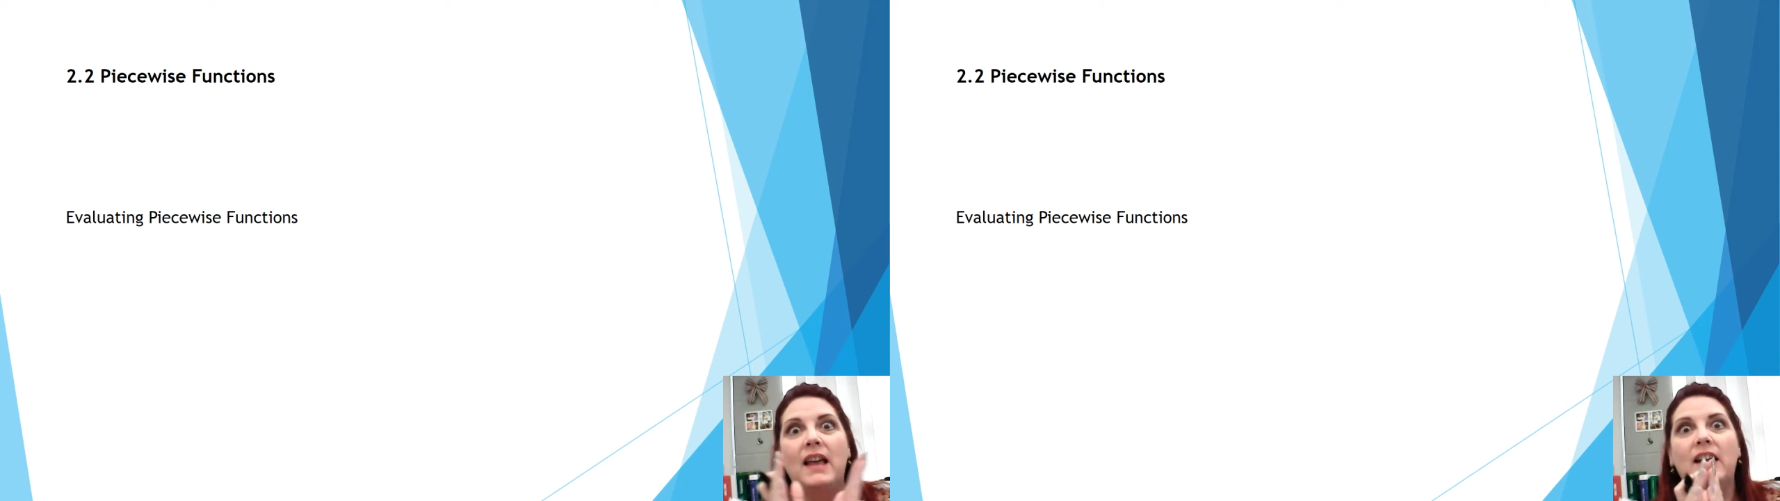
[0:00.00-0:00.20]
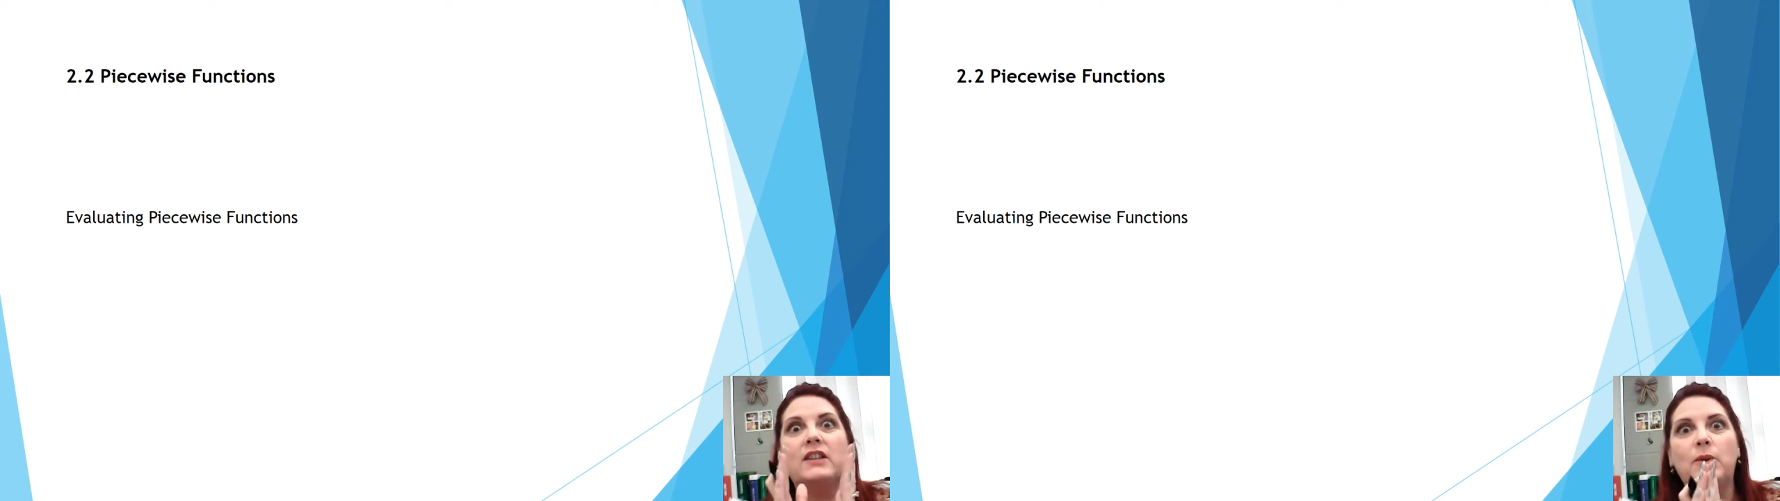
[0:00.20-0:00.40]

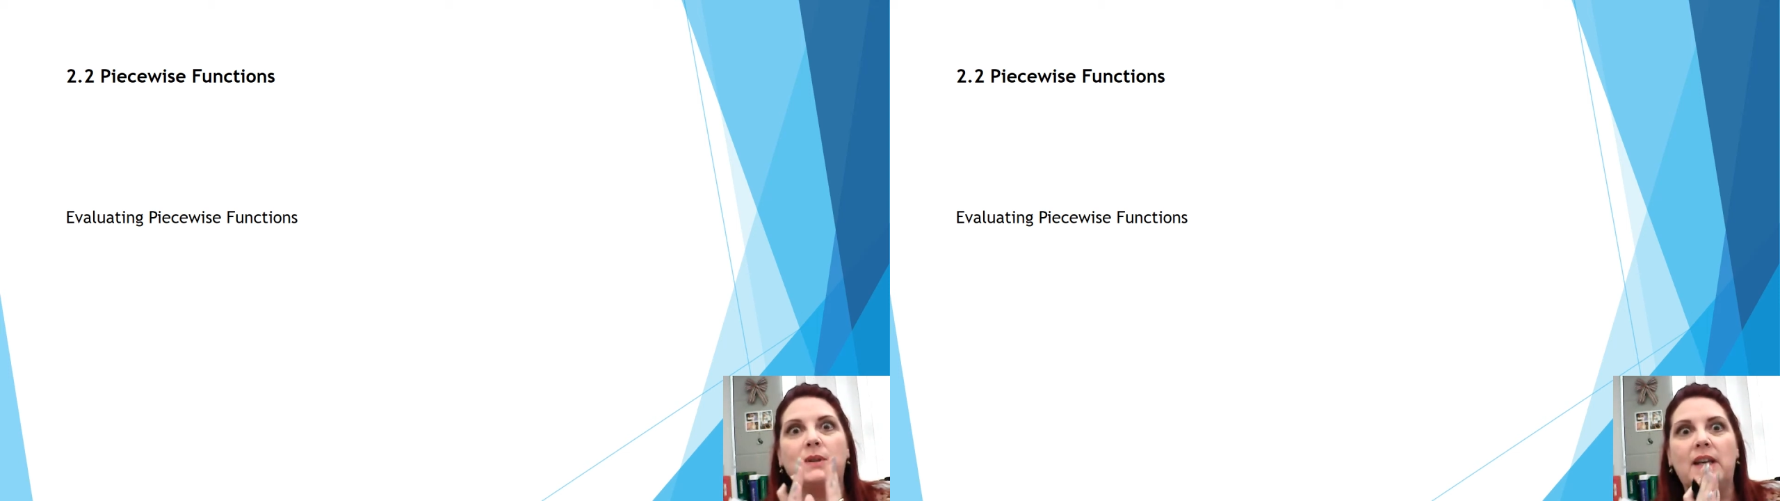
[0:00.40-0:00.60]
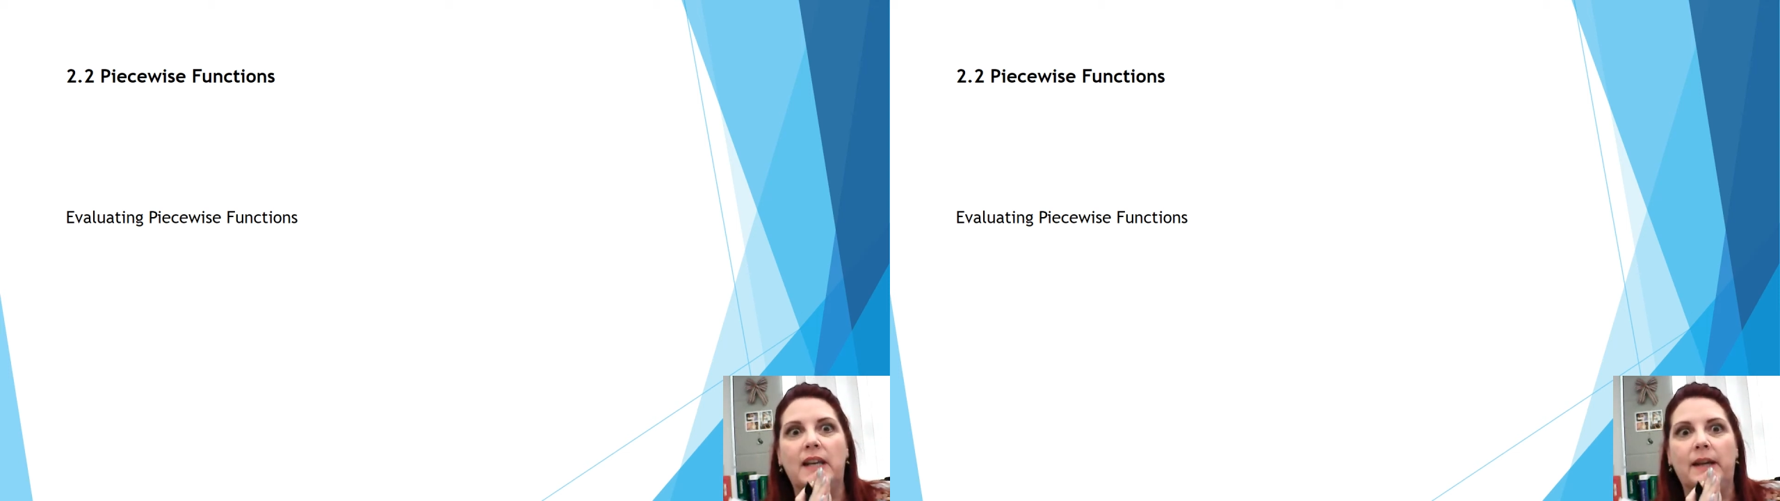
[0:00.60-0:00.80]
and it's so
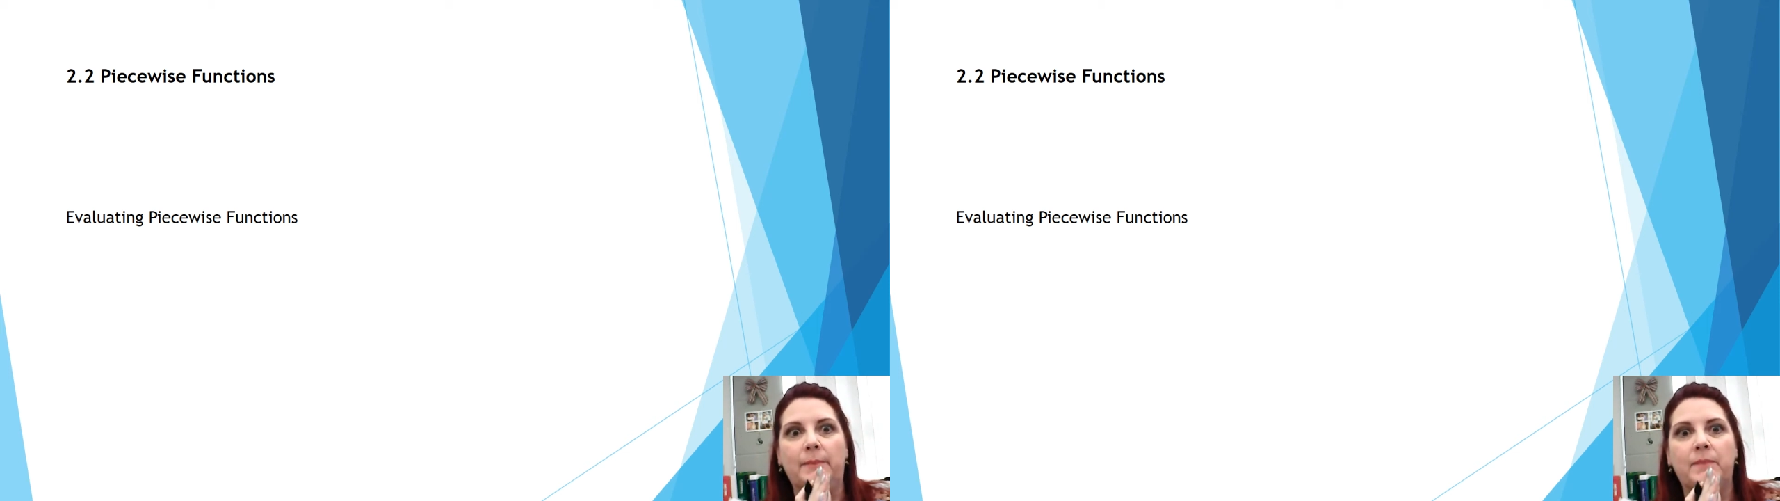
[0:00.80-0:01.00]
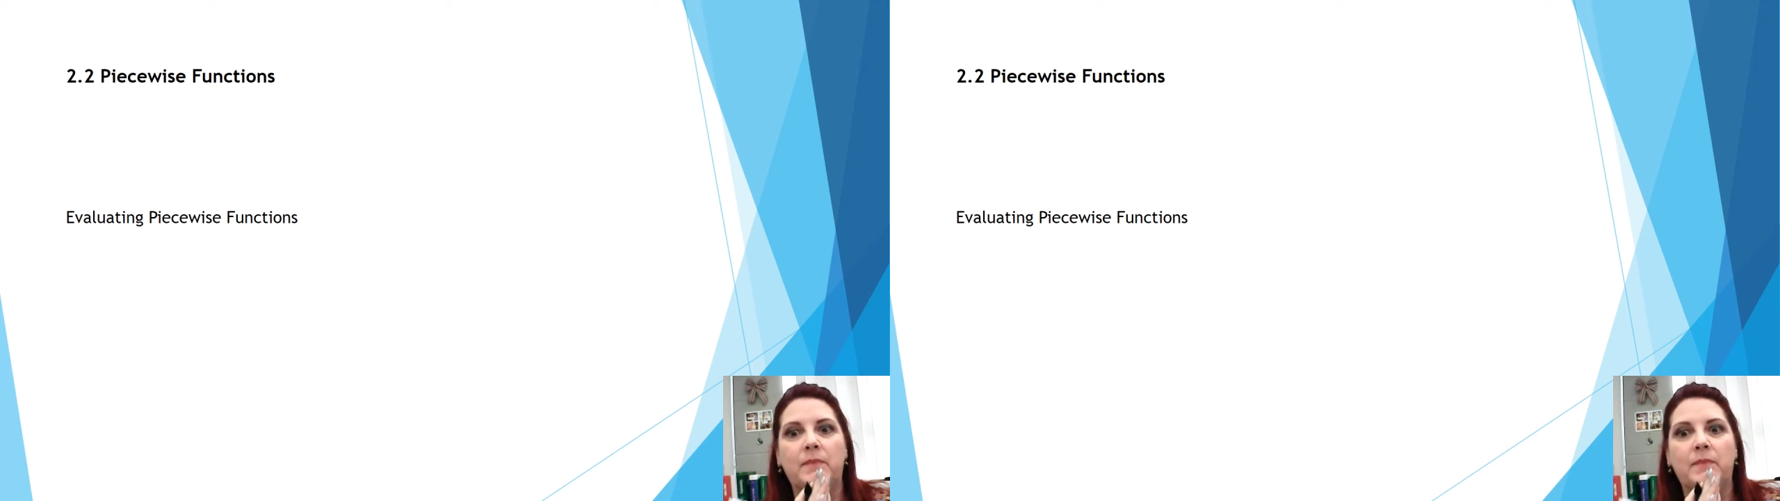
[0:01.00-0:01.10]
exciting.